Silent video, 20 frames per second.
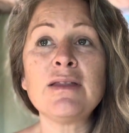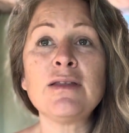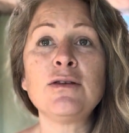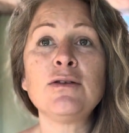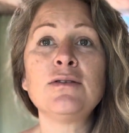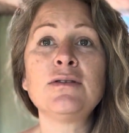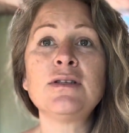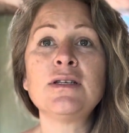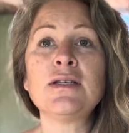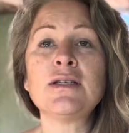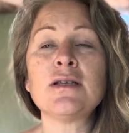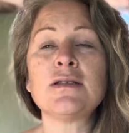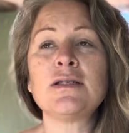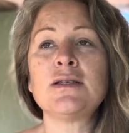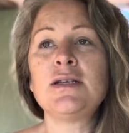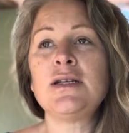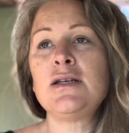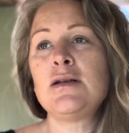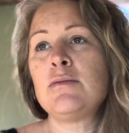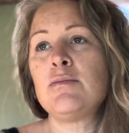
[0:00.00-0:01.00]
It doesn't
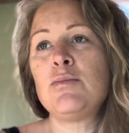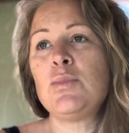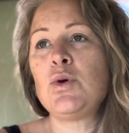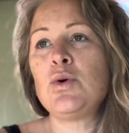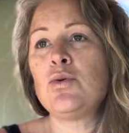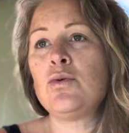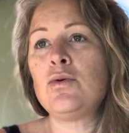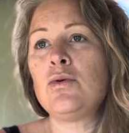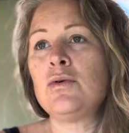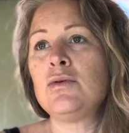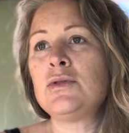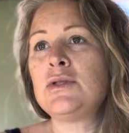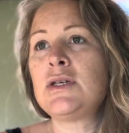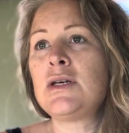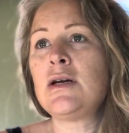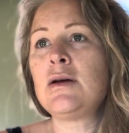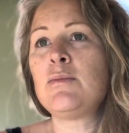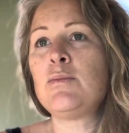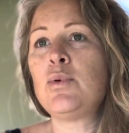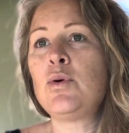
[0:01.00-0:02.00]
need a mule
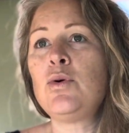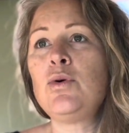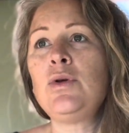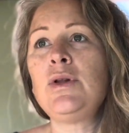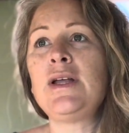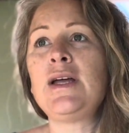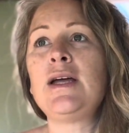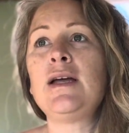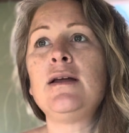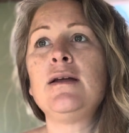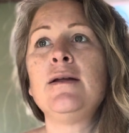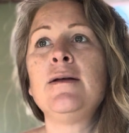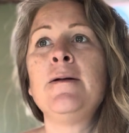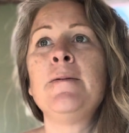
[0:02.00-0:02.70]
to pull it.